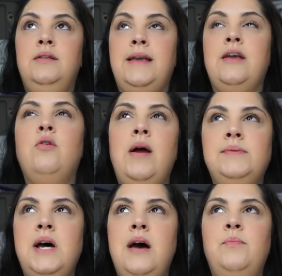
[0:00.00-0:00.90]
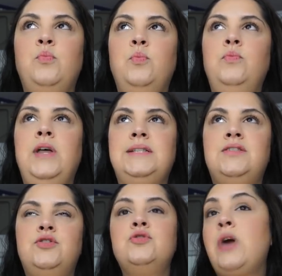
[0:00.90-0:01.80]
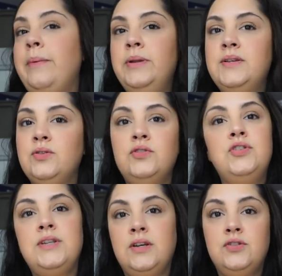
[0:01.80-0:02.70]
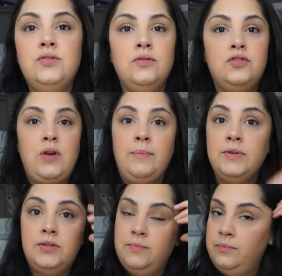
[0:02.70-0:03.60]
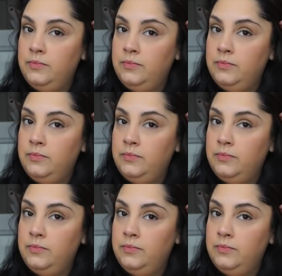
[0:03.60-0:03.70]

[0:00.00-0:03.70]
like a crop top that's strapless or just like a, a strapless